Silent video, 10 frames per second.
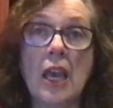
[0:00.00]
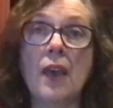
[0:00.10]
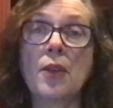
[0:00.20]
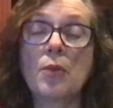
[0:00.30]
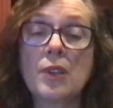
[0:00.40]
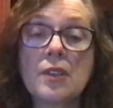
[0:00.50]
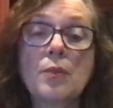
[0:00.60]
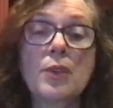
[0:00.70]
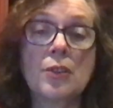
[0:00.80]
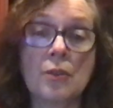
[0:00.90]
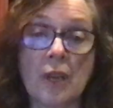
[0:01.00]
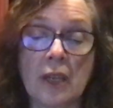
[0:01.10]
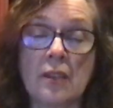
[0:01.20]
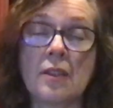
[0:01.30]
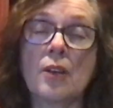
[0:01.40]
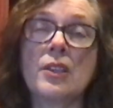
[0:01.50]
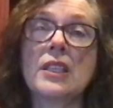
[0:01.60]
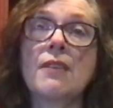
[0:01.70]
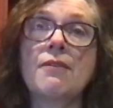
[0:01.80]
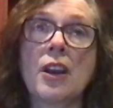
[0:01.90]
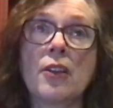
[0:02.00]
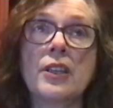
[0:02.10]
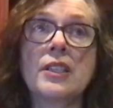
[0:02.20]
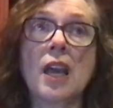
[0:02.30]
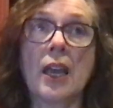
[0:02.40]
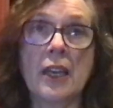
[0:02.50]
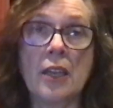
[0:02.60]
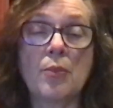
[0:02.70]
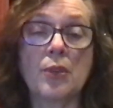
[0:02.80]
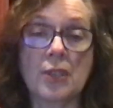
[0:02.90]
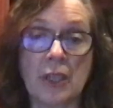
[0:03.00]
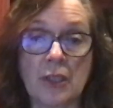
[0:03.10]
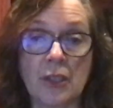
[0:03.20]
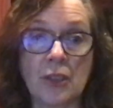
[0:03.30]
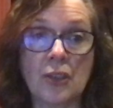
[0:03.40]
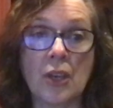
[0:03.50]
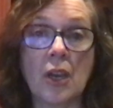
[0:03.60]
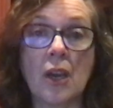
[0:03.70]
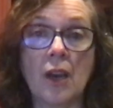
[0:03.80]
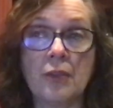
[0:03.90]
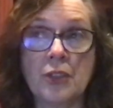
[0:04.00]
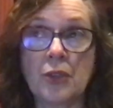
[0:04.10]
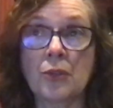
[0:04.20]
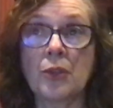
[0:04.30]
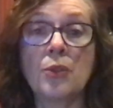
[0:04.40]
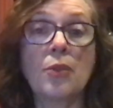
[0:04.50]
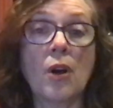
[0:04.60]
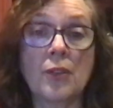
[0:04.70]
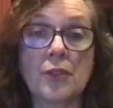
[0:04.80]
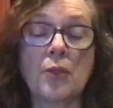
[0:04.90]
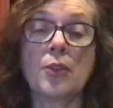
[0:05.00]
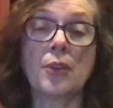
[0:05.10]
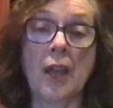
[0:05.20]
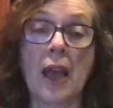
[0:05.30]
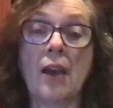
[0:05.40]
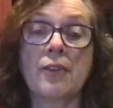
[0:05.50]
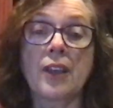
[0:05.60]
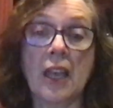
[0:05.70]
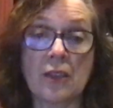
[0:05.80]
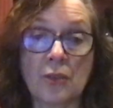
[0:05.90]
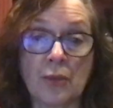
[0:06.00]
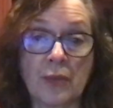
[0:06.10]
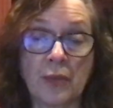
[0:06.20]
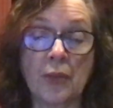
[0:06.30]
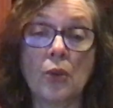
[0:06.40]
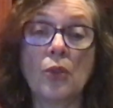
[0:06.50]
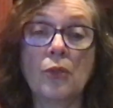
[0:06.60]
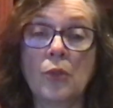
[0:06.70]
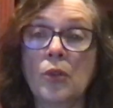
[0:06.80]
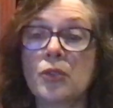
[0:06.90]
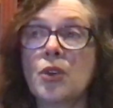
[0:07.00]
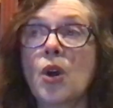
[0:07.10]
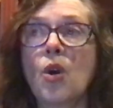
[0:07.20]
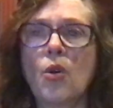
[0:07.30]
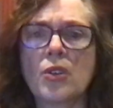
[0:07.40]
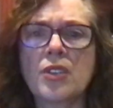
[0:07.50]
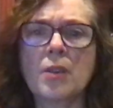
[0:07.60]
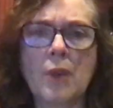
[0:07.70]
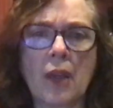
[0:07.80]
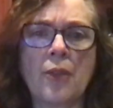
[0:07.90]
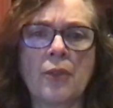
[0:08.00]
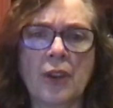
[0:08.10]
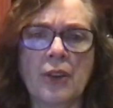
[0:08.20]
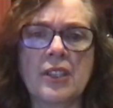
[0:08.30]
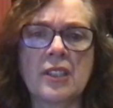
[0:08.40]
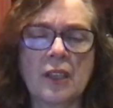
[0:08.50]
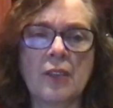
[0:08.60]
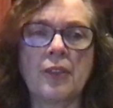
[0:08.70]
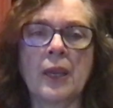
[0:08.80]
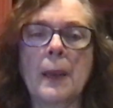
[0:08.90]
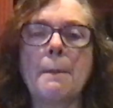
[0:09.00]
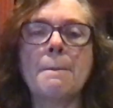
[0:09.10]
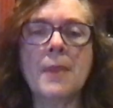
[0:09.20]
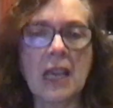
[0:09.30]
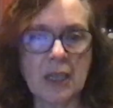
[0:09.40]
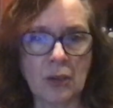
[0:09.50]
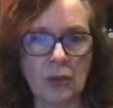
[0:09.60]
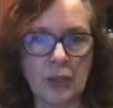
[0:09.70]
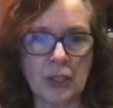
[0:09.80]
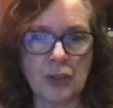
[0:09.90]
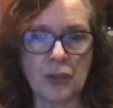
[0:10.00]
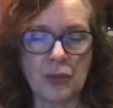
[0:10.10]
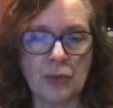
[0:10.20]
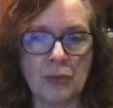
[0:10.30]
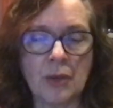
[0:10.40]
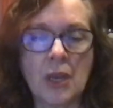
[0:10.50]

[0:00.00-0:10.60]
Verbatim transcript: And the reason we do that is there is a very tiny percentage of children who also could have cancer of the vocal folds or some other very significant medical issue.